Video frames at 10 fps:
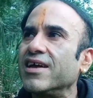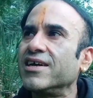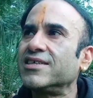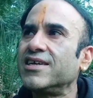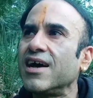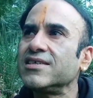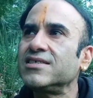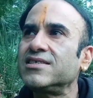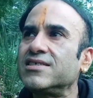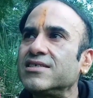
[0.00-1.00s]
it
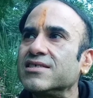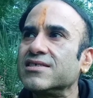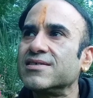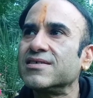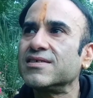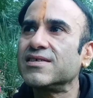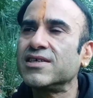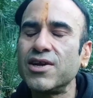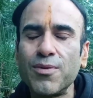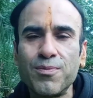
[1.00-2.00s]
does,
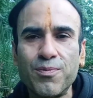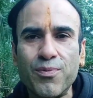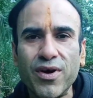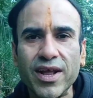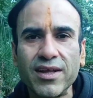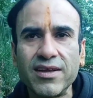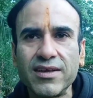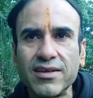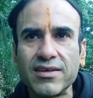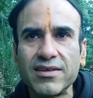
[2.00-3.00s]

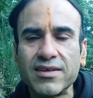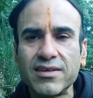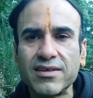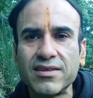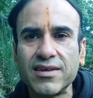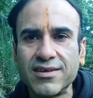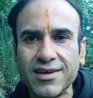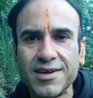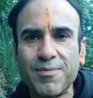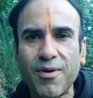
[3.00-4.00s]
bring the
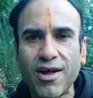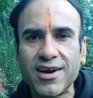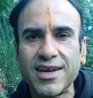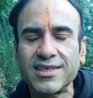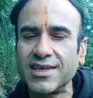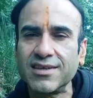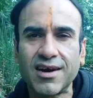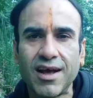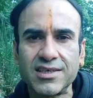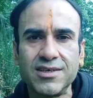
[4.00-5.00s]
dirty politics and the
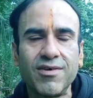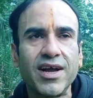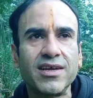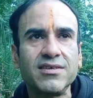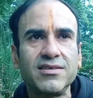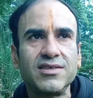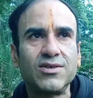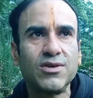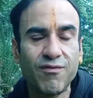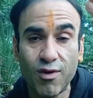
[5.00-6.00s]
class divide
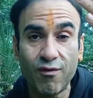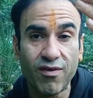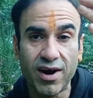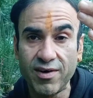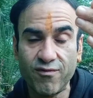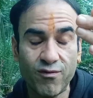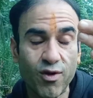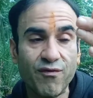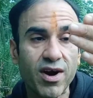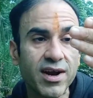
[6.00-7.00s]
to the
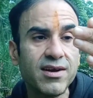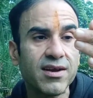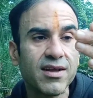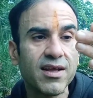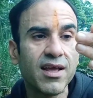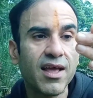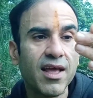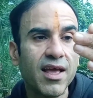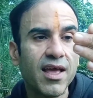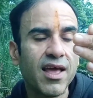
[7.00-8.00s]
forefront.
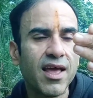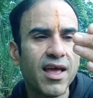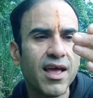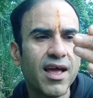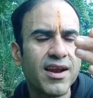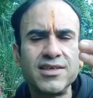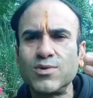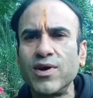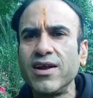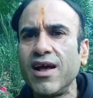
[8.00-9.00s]
And it's
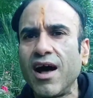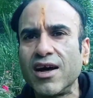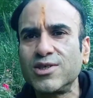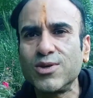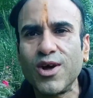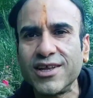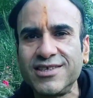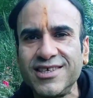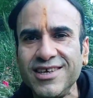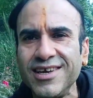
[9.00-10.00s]
very hard to not
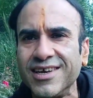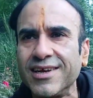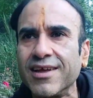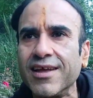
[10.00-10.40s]
see it.